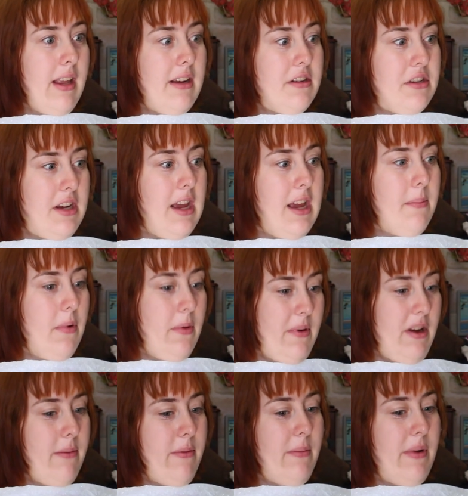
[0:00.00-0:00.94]
Like, she kept
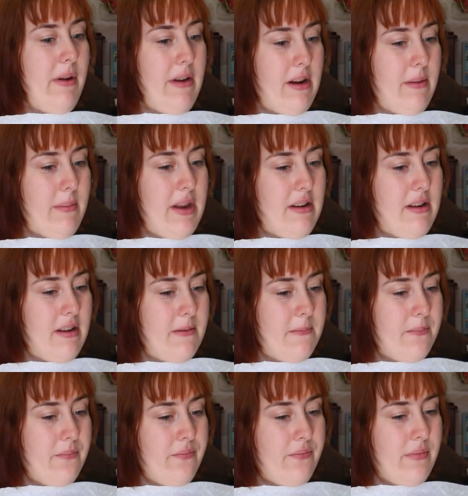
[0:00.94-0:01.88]
popping up in my recommended.
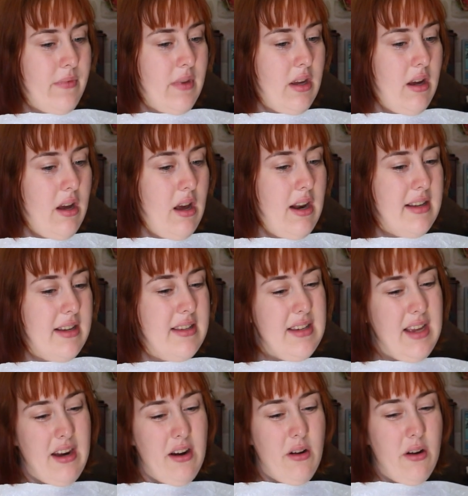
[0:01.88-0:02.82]
And I
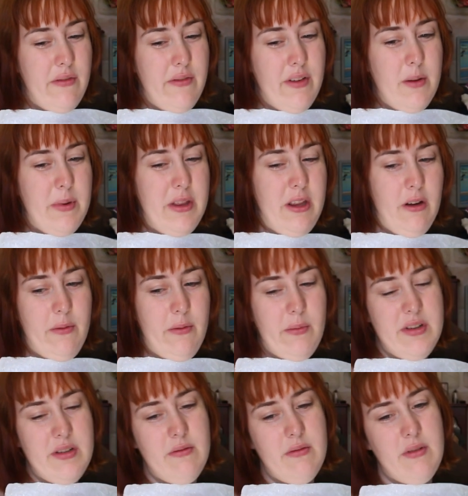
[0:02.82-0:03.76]
sent an offer, but the offer
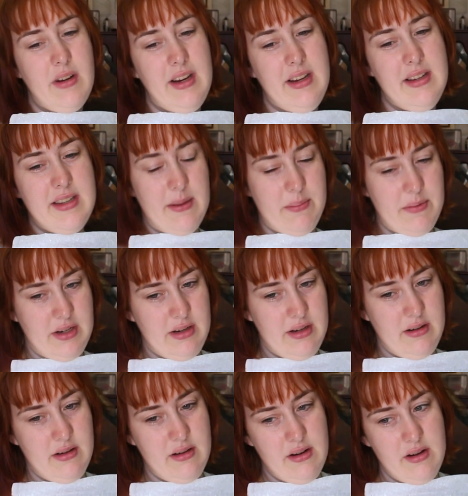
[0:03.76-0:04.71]
wasn't
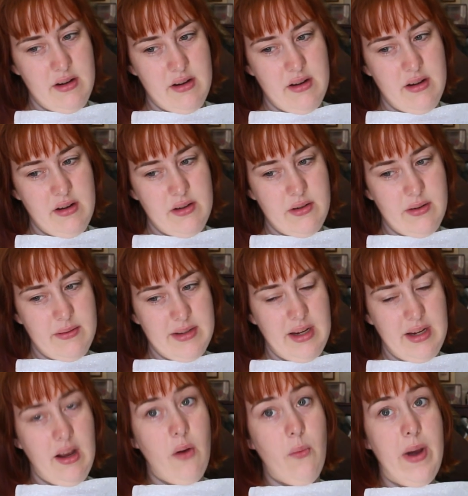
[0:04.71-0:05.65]
accepted. So I was
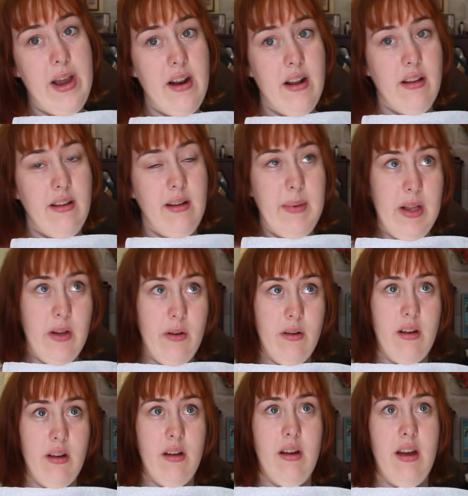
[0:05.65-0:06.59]
like, I'll wait a little bit
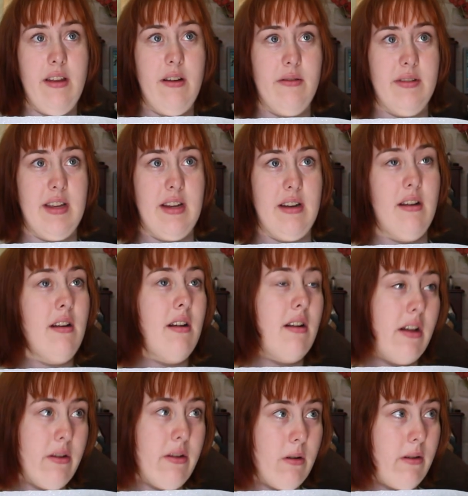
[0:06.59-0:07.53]
longer and I'll send in
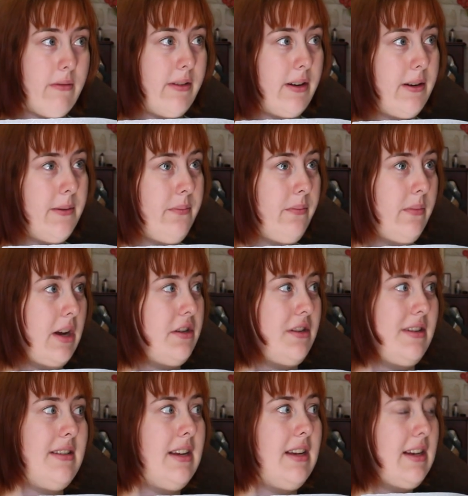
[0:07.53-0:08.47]
another offer. And
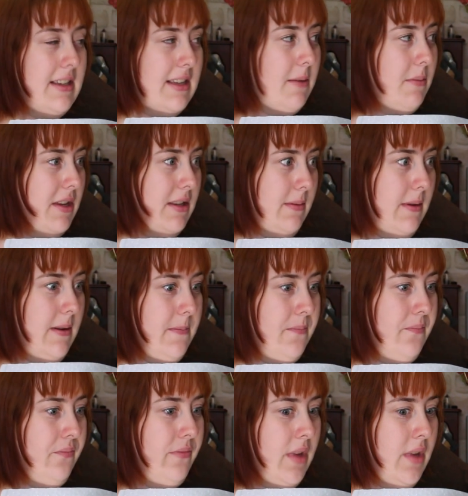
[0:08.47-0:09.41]
she did accept this
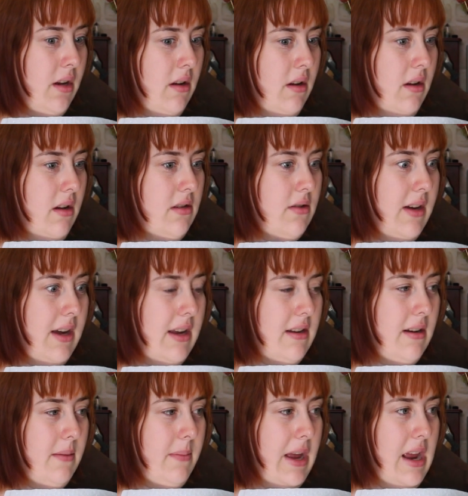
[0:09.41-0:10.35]
one. So I
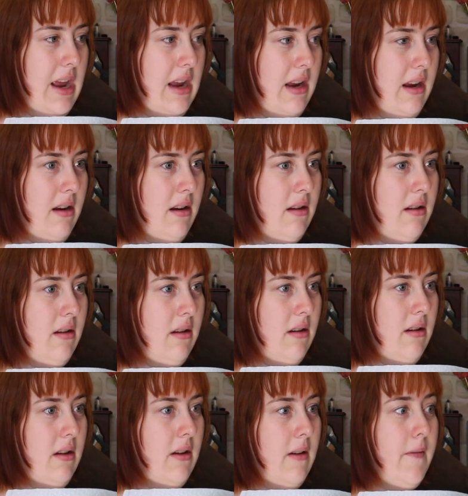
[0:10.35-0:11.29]
ended up paying
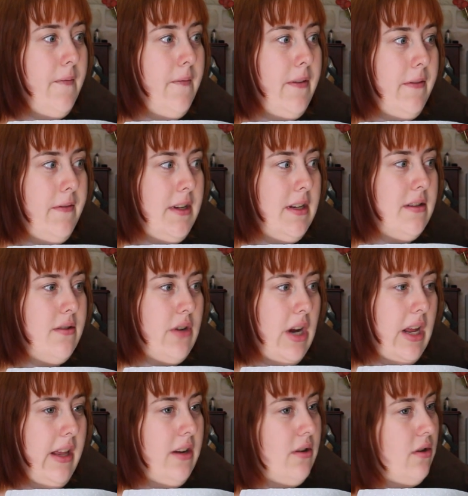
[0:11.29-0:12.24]
$50
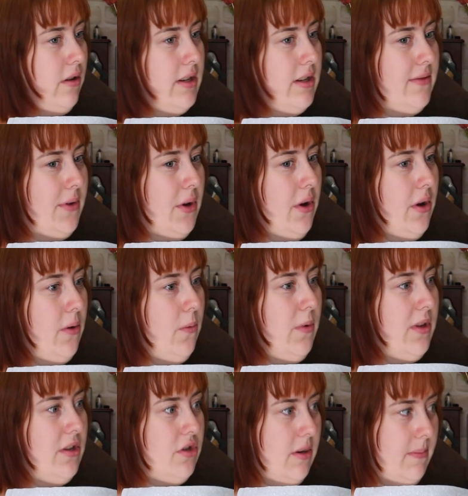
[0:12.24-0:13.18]
Australian for her
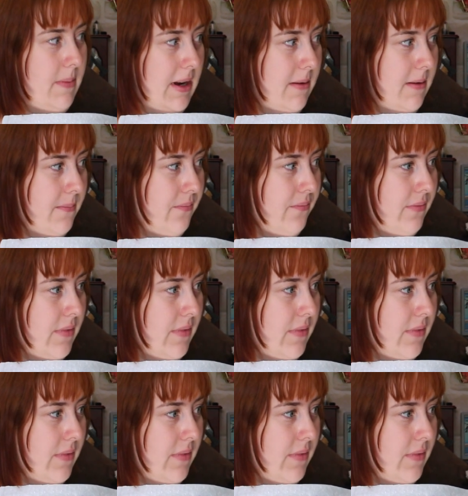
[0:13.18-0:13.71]
with shipping.